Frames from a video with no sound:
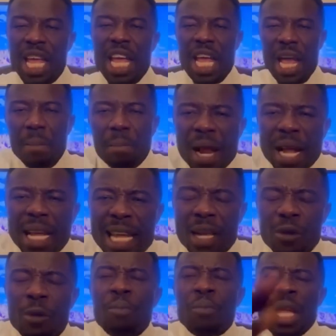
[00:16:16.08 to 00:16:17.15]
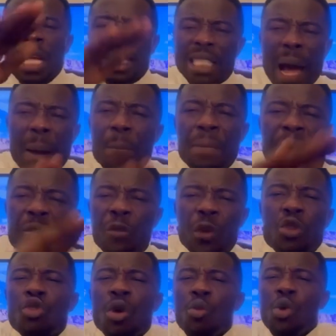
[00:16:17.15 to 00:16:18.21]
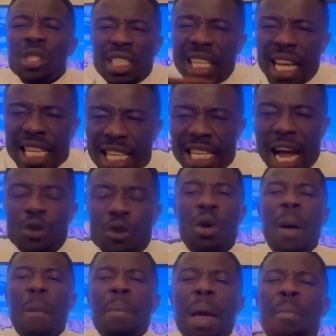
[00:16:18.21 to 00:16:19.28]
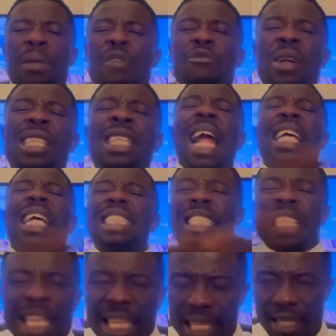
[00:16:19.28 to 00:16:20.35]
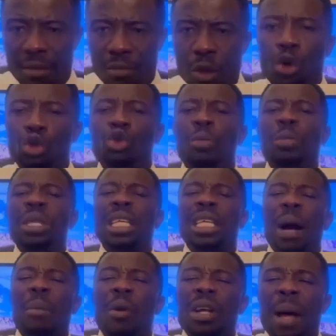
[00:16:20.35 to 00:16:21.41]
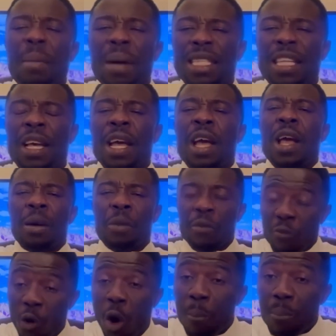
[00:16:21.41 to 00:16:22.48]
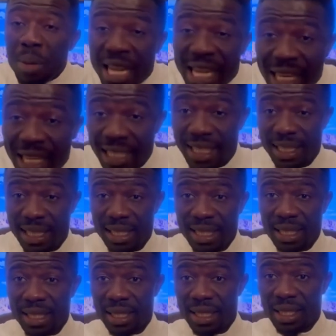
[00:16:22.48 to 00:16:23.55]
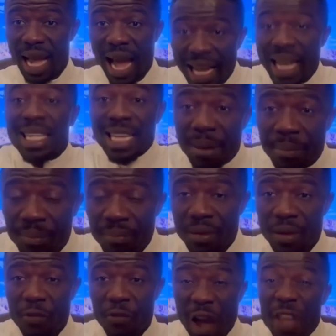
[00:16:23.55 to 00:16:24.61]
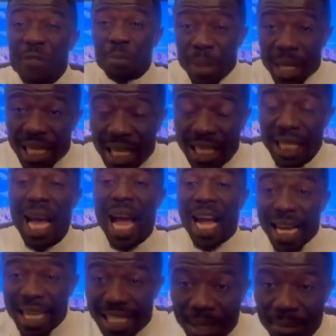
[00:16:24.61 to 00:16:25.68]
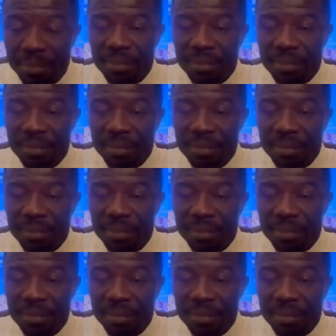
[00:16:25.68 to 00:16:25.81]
A breaky and some painful no more sicarinano. Be breaking that shit. Because Obisica more than best 4 billion academ. 5 billion academ.